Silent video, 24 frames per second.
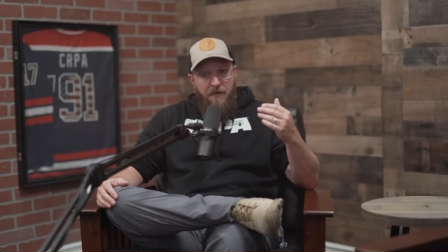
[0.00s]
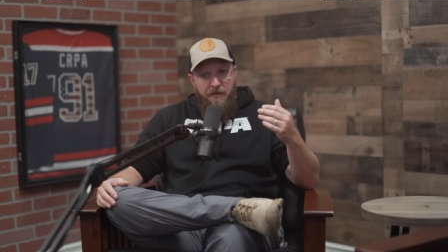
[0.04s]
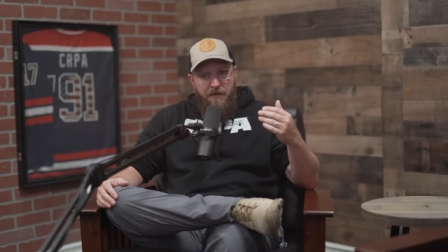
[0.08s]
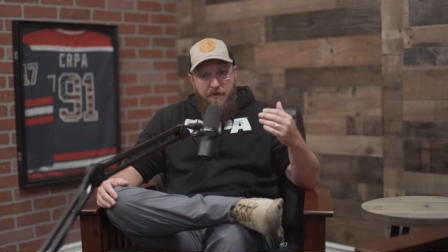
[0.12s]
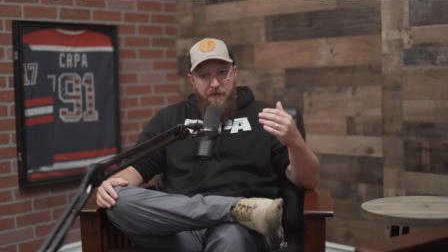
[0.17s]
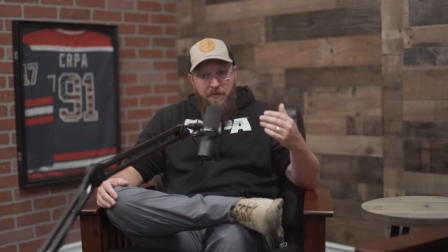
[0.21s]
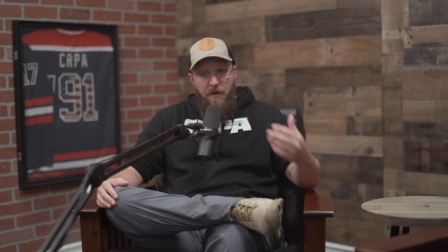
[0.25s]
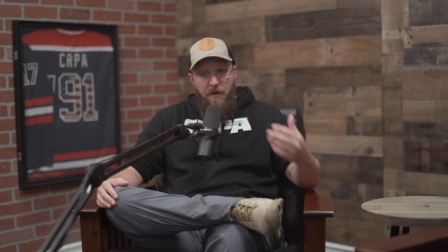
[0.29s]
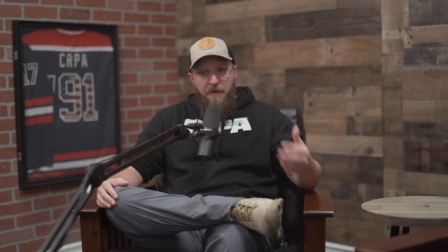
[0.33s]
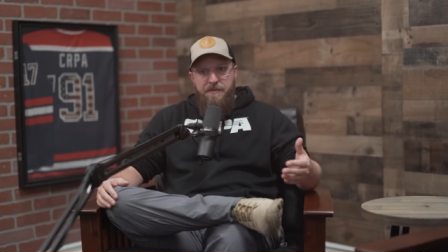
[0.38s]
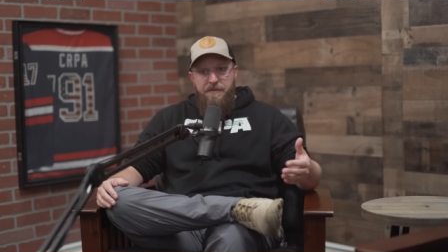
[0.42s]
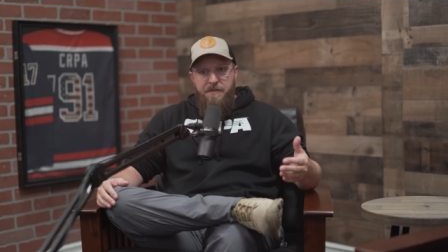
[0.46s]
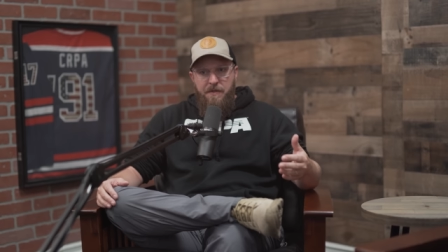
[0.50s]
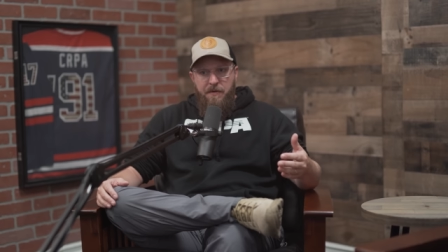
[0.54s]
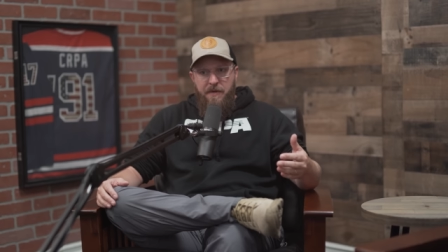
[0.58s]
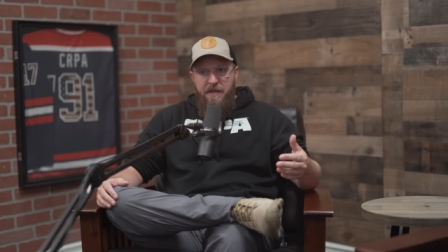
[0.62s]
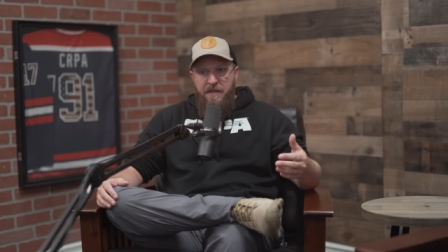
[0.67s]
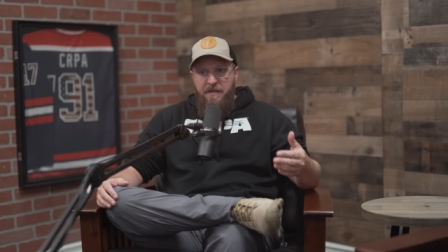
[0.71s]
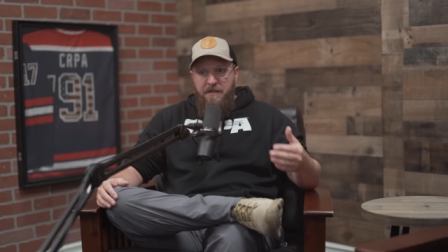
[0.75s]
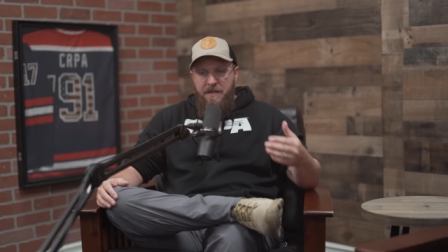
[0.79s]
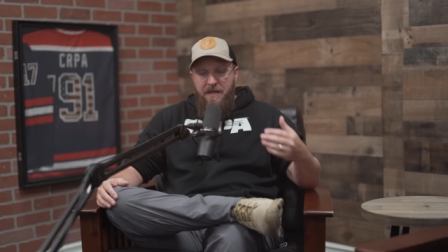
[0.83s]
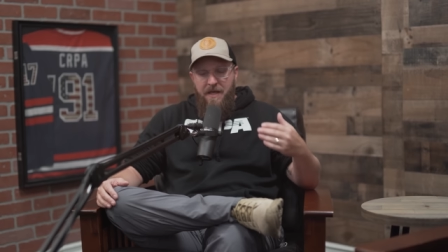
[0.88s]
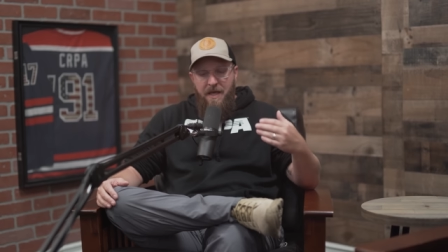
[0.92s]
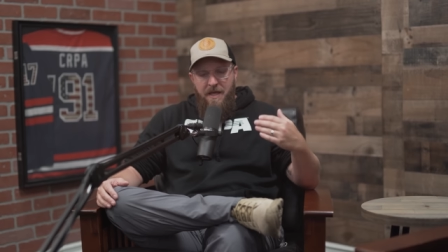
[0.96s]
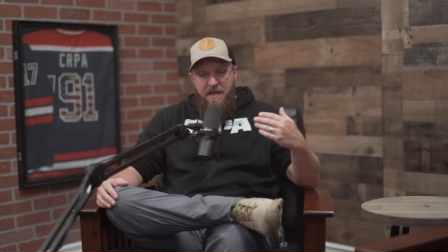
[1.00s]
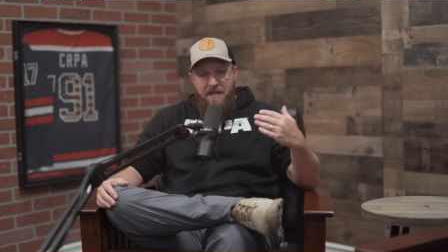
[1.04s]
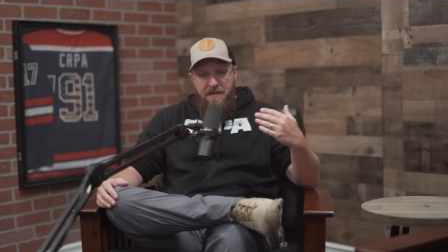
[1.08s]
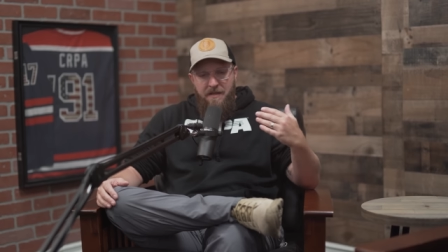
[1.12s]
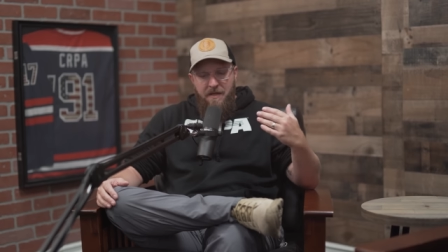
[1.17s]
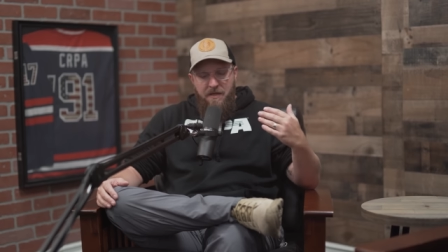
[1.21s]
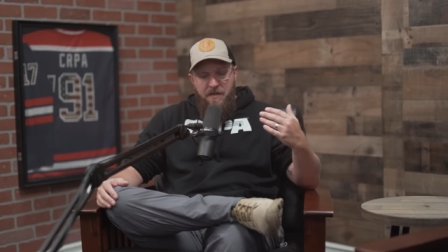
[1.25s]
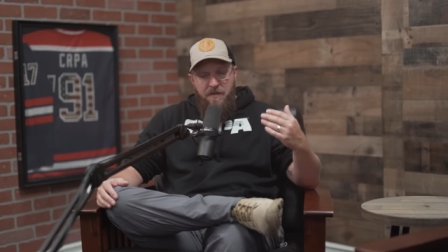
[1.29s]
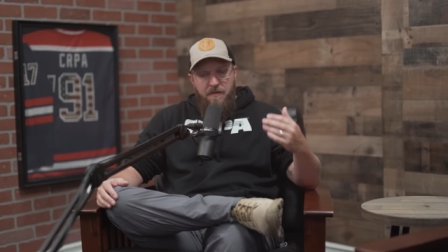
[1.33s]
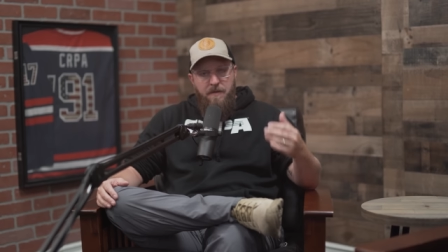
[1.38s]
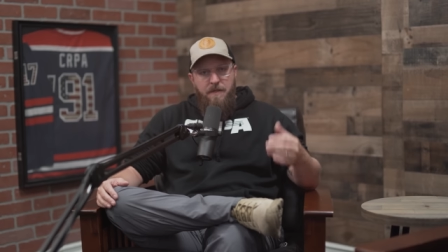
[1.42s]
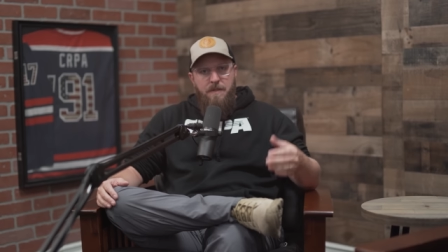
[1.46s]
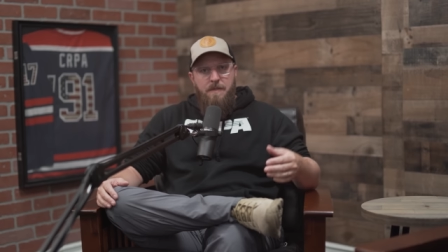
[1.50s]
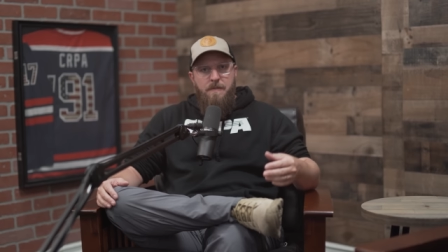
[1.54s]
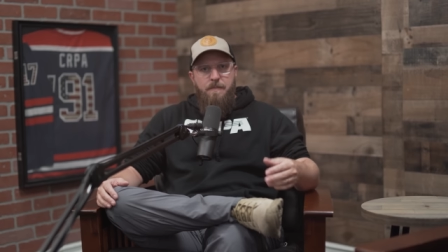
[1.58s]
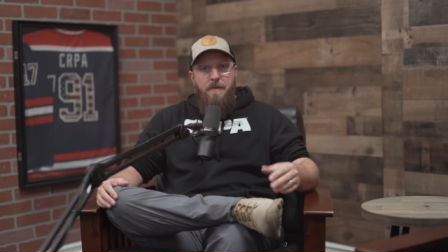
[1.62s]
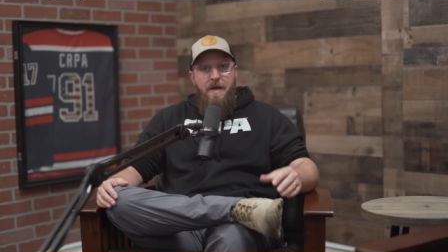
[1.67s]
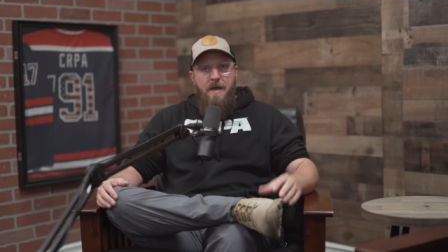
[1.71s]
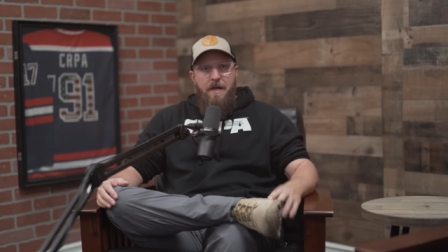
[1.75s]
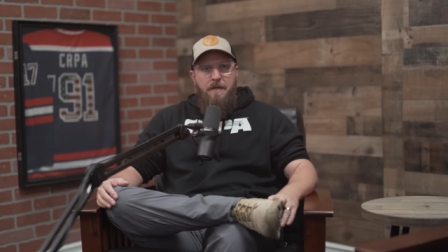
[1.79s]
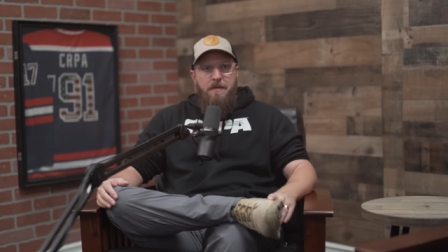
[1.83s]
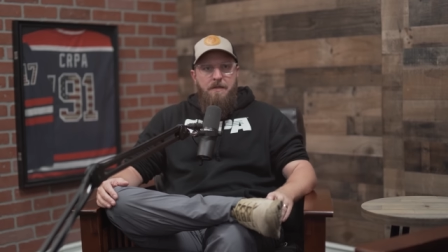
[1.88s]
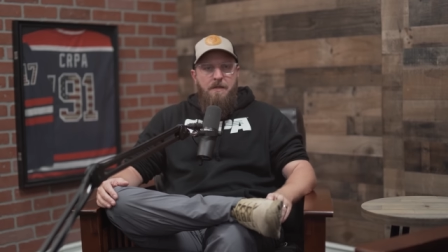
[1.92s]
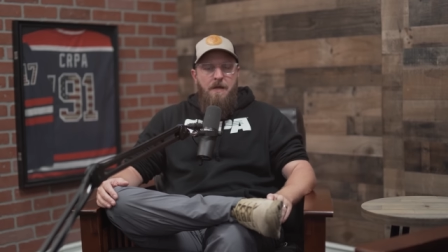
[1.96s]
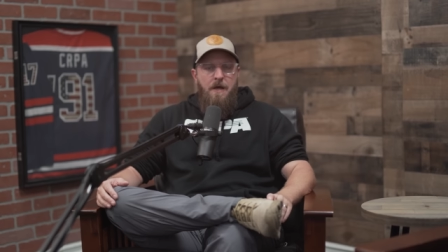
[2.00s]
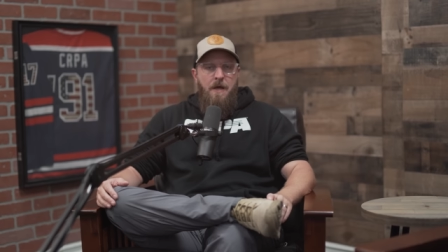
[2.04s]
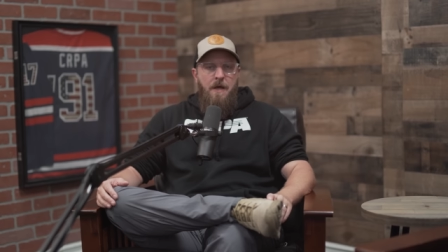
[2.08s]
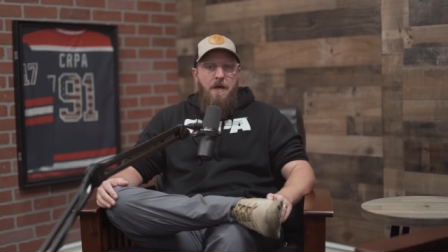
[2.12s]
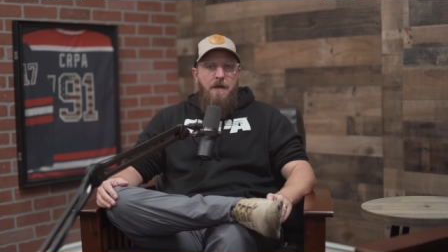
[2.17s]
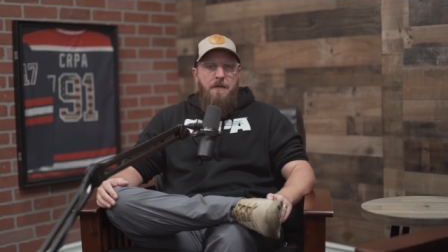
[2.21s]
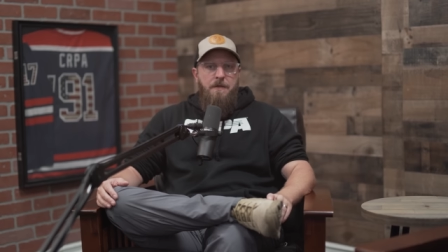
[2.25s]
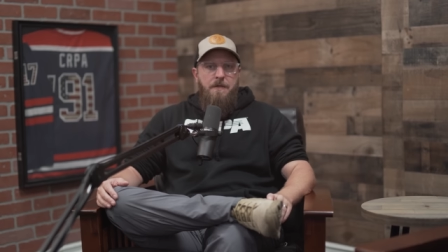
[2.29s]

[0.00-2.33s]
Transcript: You also indicated that you expect uh,